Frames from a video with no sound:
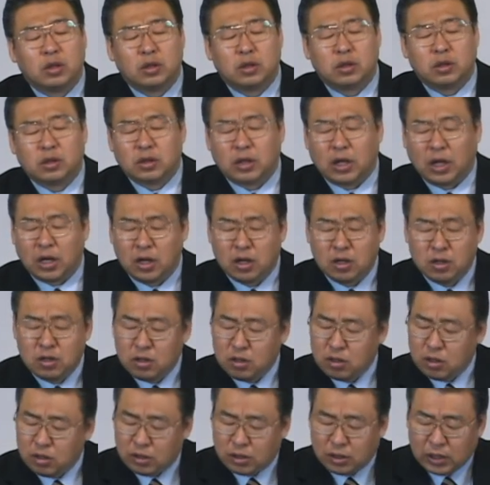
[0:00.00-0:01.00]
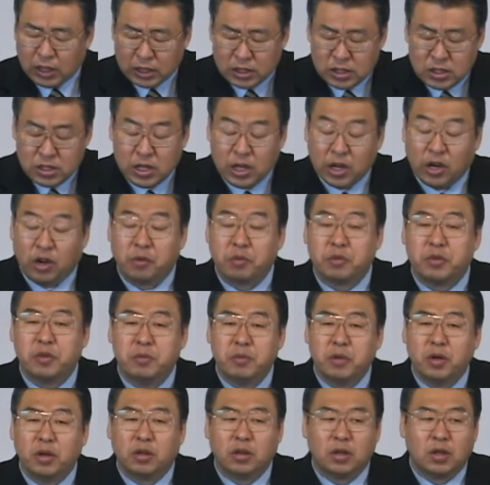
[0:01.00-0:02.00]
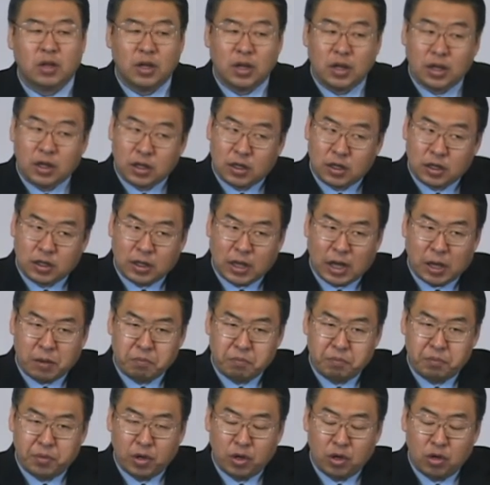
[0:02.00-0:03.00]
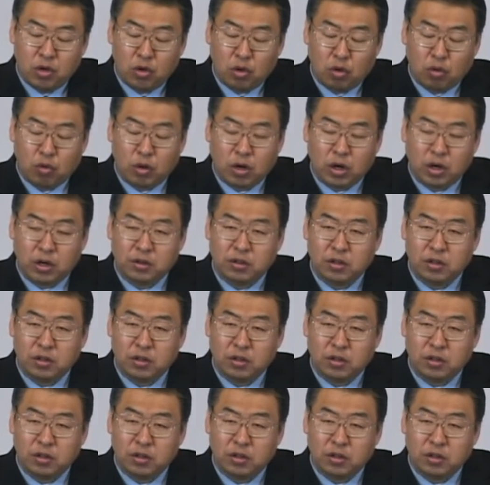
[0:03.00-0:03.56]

gored a man's son or daughter.